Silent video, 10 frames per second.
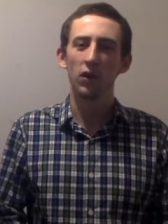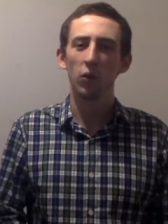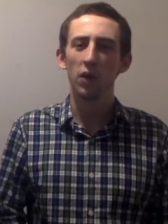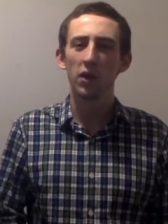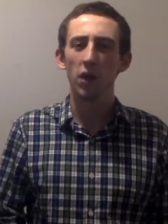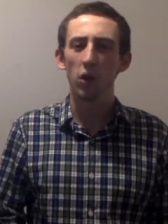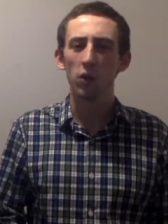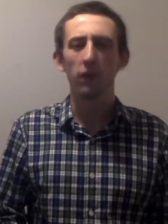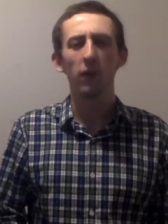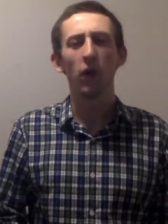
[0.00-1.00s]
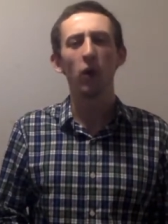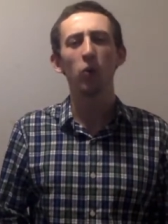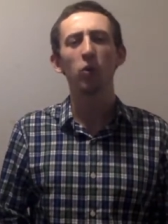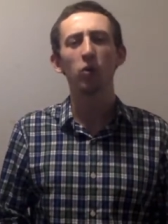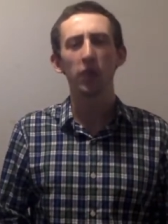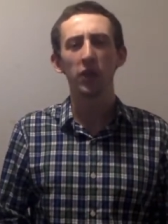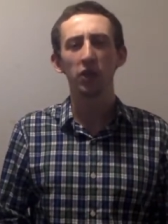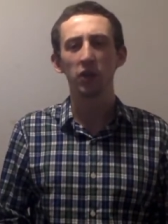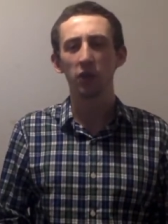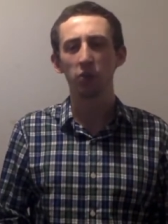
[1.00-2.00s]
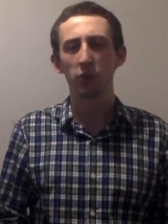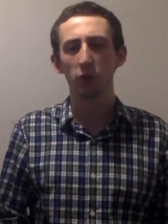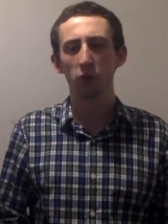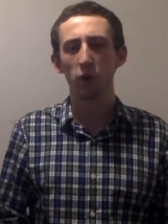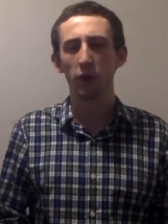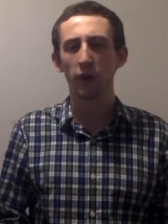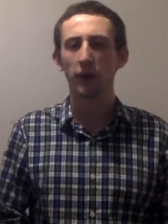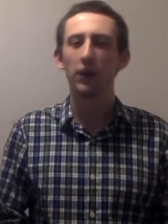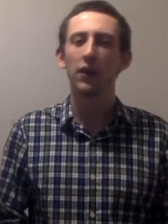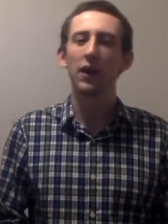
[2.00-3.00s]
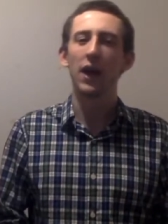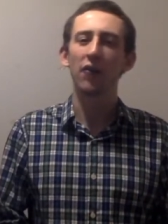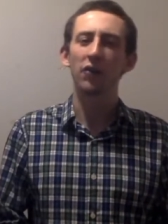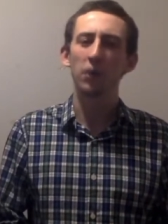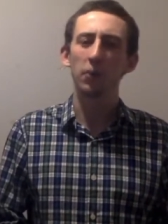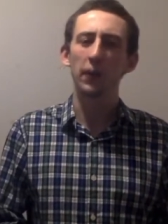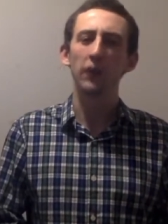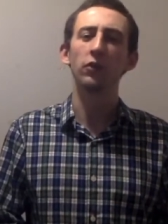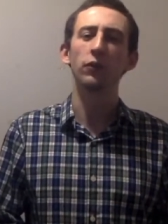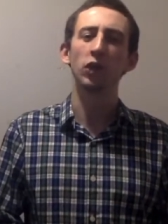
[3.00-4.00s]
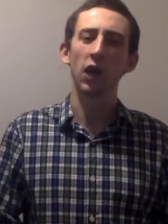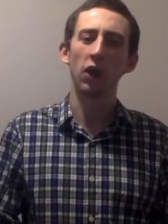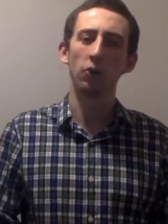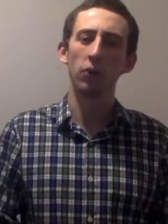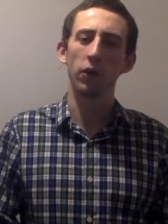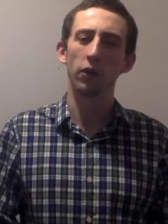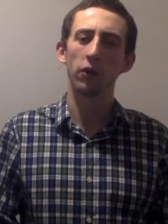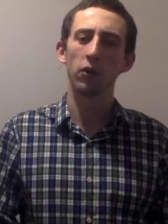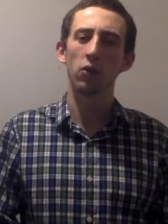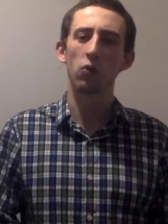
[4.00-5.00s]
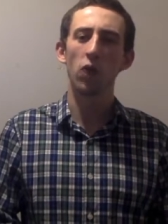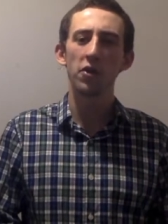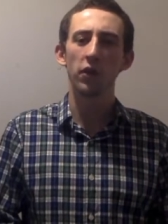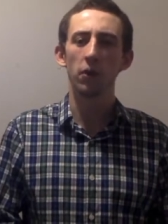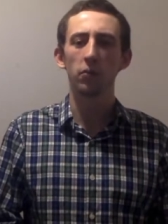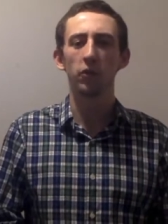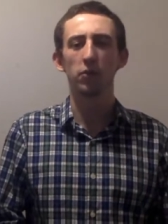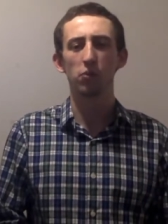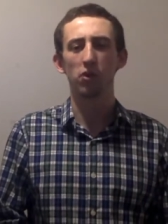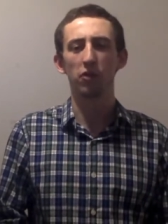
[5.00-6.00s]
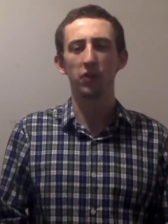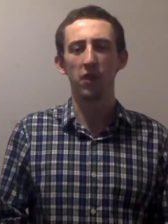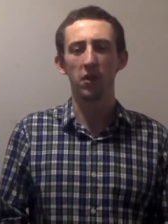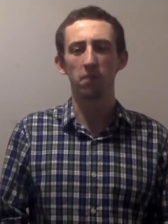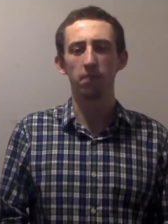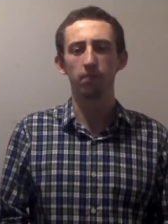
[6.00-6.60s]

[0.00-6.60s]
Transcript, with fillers: We know that the whole creation has been groaning, as in the pains of childbirth, right up to the present time.